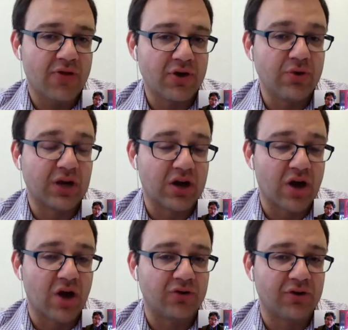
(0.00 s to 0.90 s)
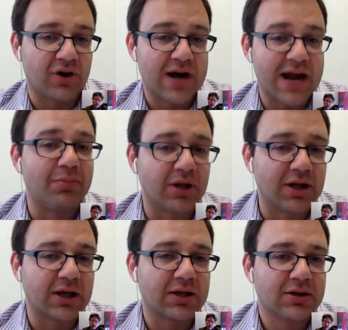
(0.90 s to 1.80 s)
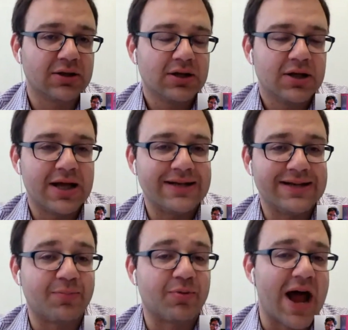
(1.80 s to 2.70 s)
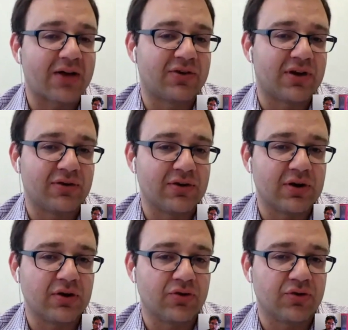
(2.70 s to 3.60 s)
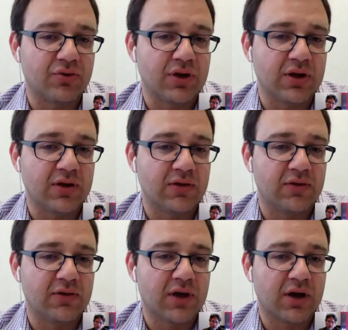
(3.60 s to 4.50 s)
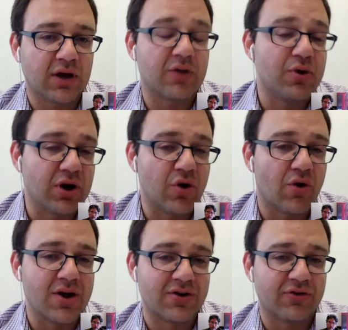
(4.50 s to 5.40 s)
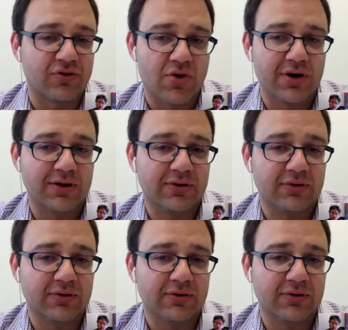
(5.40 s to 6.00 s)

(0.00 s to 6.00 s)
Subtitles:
the new technologies that are enabling deeper access into these community-oriented stories.